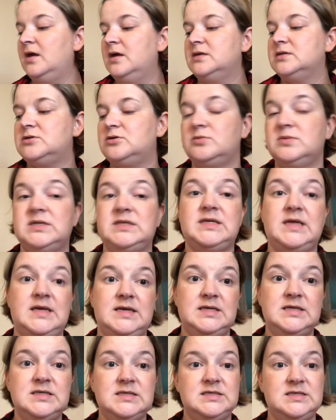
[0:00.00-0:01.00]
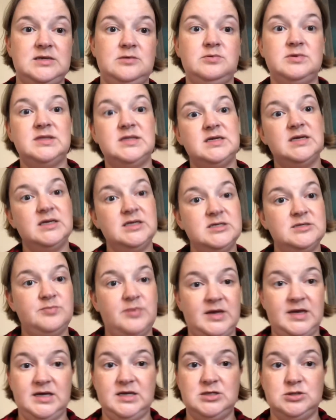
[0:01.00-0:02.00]
So I'm excited to see what the next
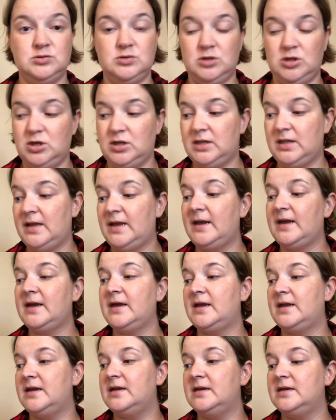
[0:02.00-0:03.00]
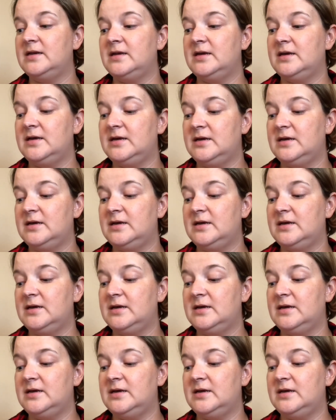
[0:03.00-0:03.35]
page will look like and